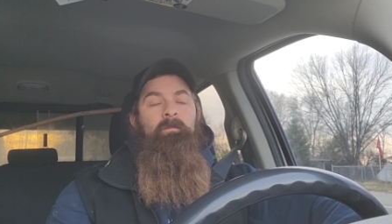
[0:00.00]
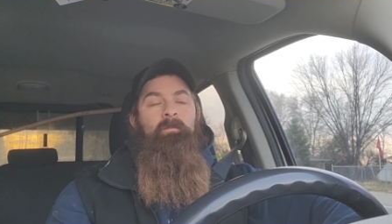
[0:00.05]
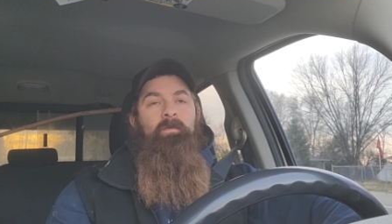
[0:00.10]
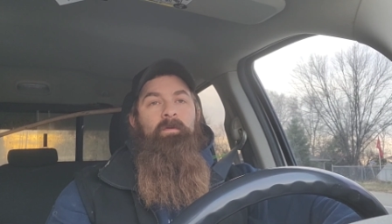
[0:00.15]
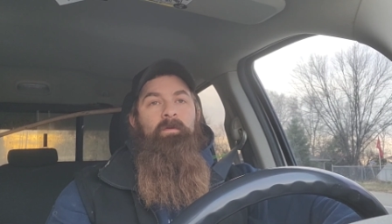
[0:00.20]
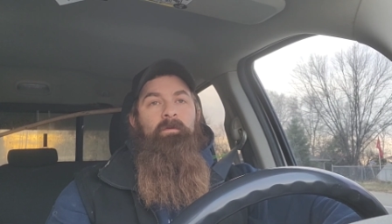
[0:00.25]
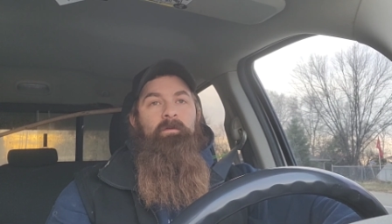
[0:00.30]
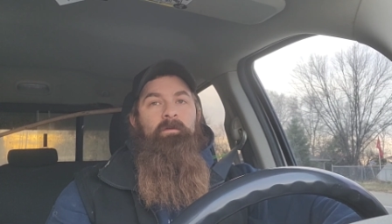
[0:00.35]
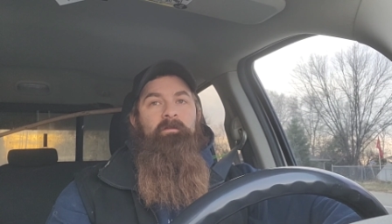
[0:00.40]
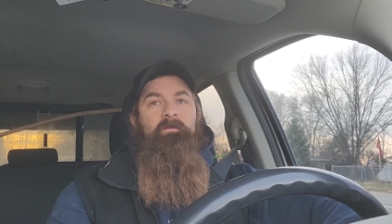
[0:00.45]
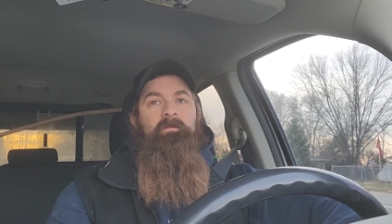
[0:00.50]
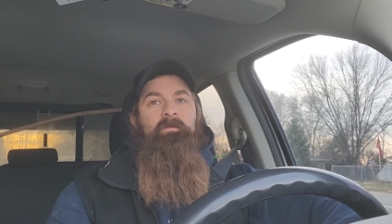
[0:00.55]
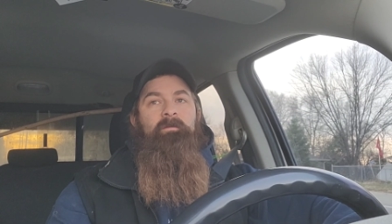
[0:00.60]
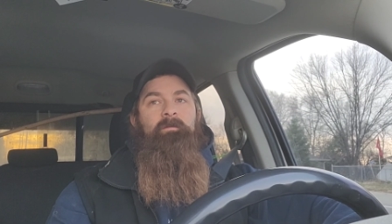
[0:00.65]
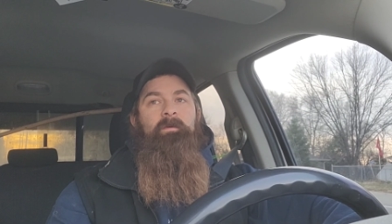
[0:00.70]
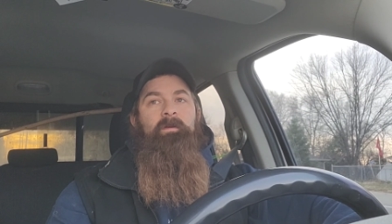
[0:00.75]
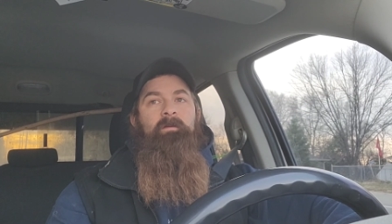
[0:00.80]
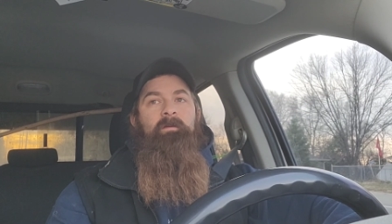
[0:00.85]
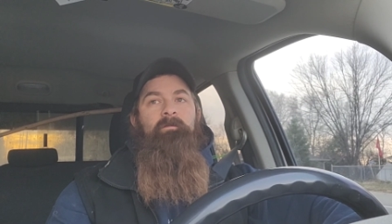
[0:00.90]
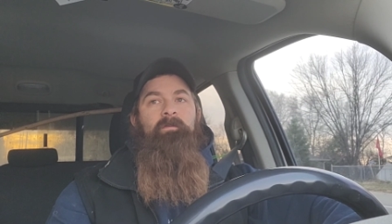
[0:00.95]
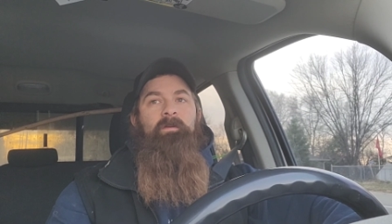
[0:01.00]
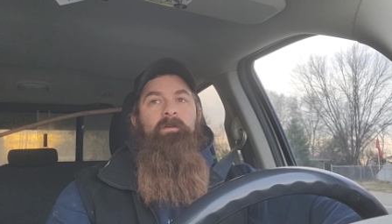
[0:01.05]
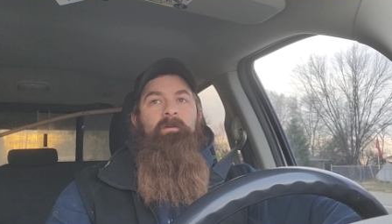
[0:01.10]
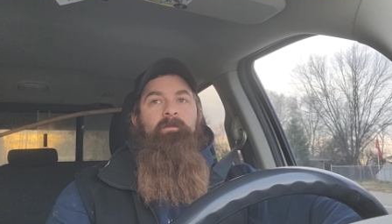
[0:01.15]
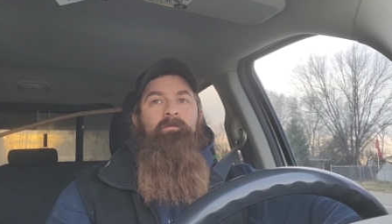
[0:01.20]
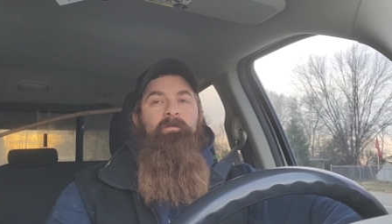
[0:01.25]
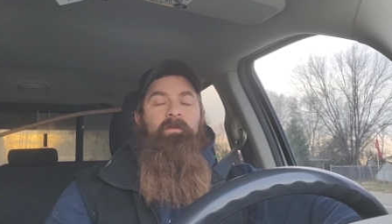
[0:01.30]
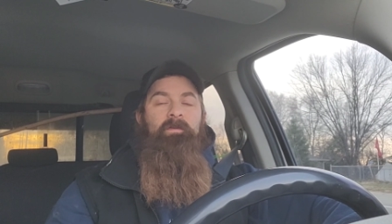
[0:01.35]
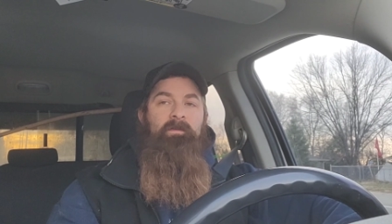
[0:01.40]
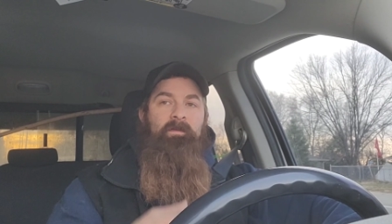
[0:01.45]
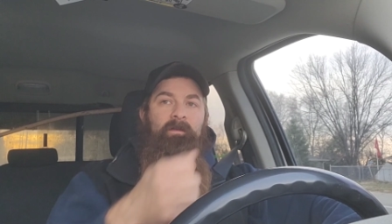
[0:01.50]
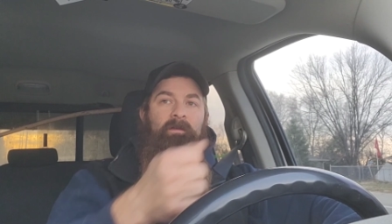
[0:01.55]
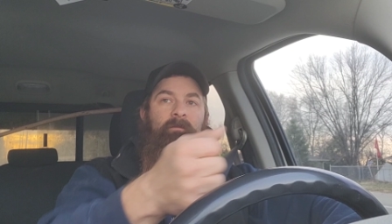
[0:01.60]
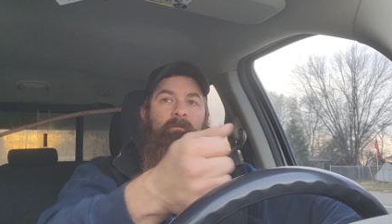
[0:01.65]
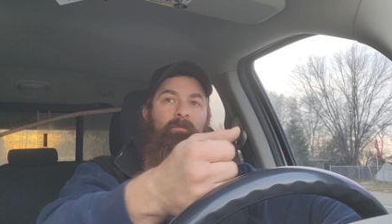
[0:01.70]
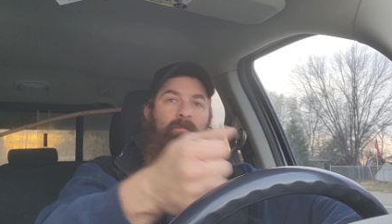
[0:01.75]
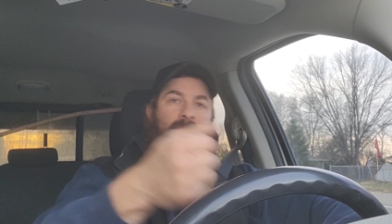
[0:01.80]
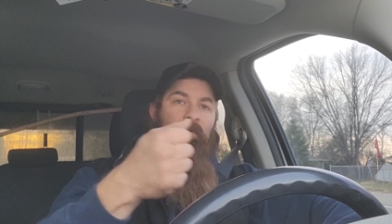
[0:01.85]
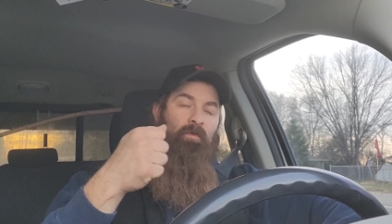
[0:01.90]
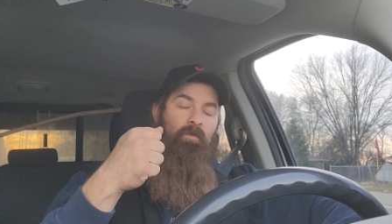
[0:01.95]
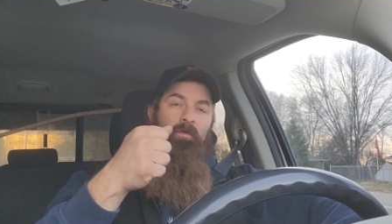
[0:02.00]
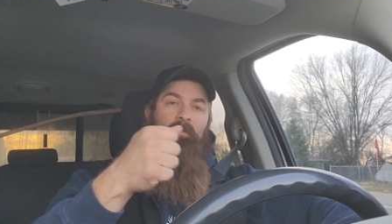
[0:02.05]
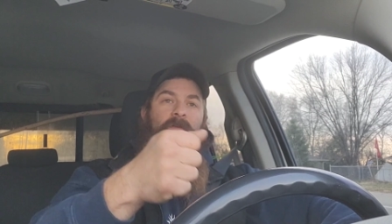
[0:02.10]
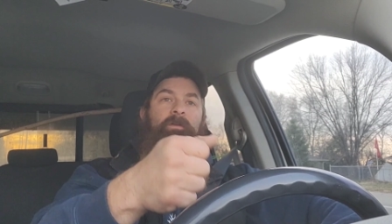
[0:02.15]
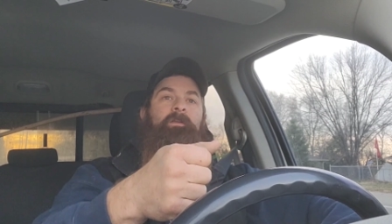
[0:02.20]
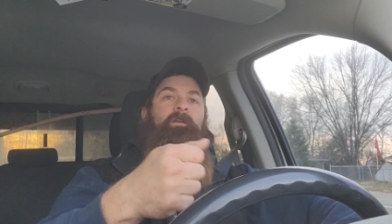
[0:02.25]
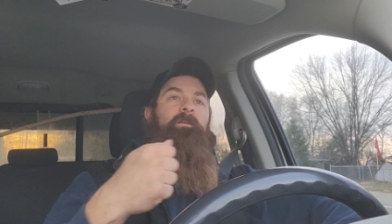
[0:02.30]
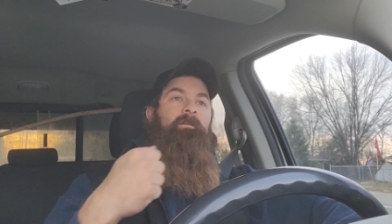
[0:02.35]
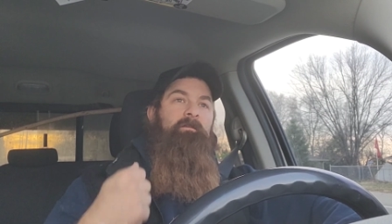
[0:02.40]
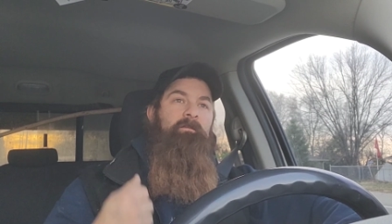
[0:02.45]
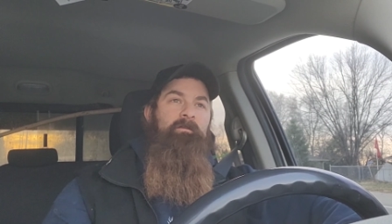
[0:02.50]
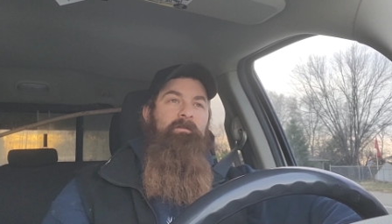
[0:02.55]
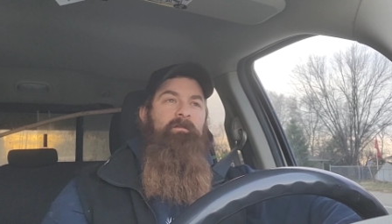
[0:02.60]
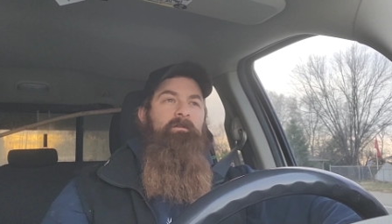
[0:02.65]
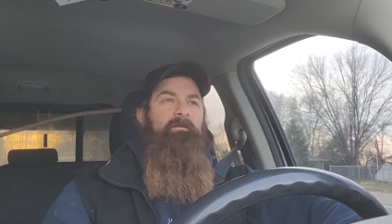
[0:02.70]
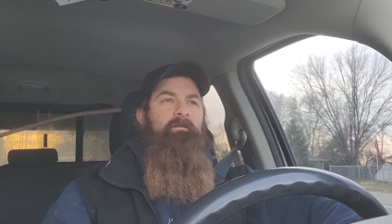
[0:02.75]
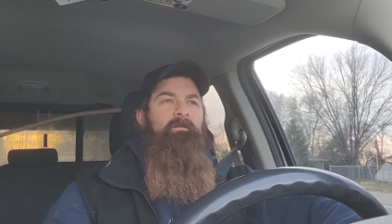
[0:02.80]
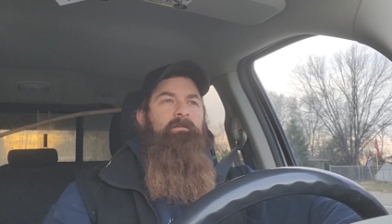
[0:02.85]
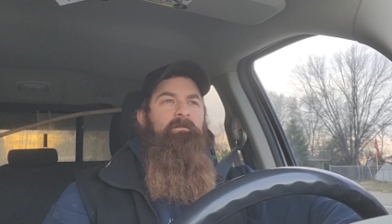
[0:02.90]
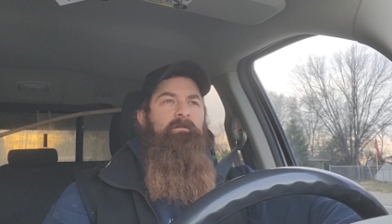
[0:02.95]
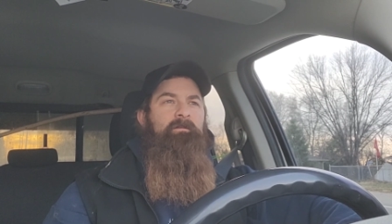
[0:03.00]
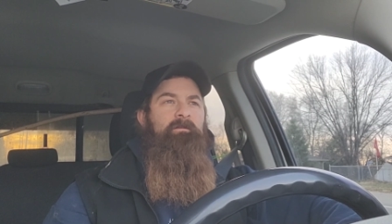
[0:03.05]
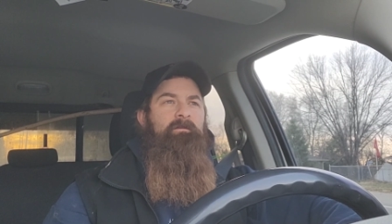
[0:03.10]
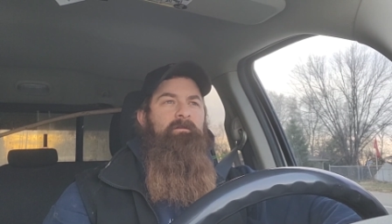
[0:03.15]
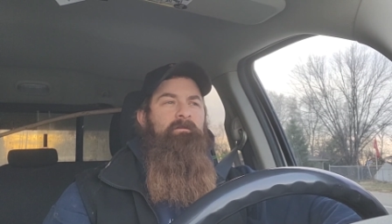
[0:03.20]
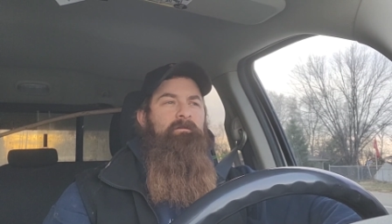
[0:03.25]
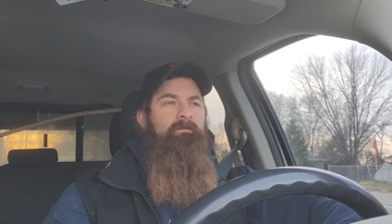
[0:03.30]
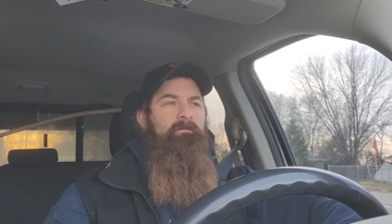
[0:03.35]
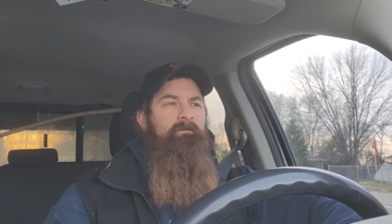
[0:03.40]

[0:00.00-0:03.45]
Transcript: But you want something heavy enough that they can pull against it, because...